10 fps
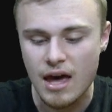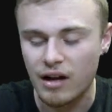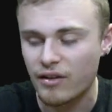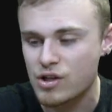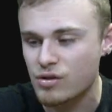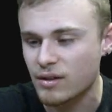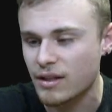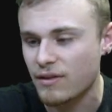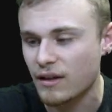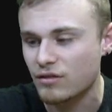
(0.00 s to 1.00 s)
and
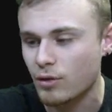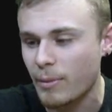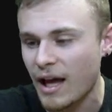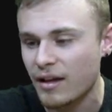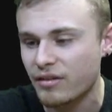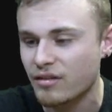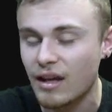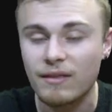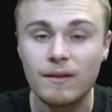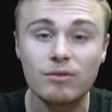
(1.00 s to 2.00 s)
eventually things will pass
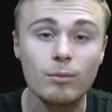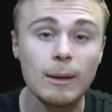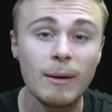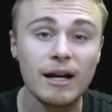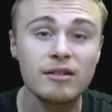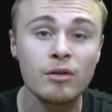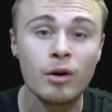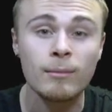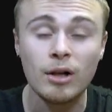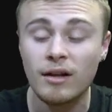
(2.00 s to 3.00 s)
and things will be back to
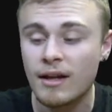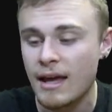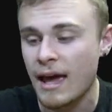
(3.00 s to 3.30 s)
normal.